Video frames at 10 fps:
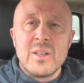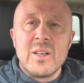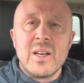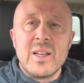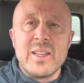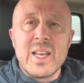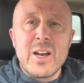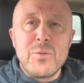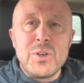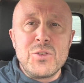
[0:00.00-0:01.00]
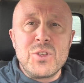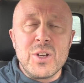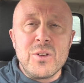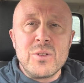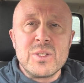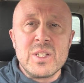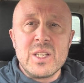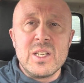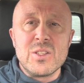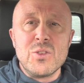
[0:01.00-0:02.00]
and the average dose
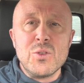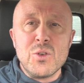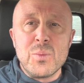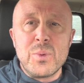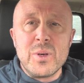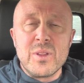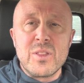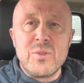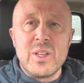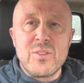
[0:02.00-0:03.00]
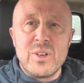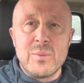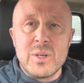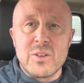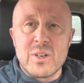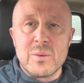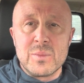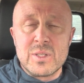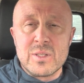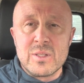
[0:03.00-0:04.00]
is zero point three three
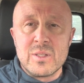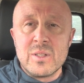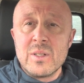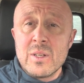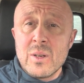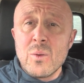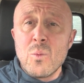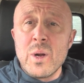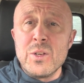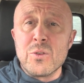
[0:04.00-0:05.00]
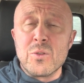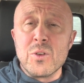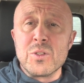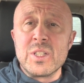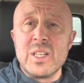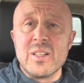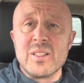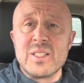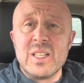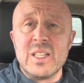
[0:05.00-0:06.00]
milligrams when you're on T R
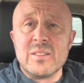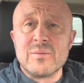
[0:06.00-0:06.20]
T.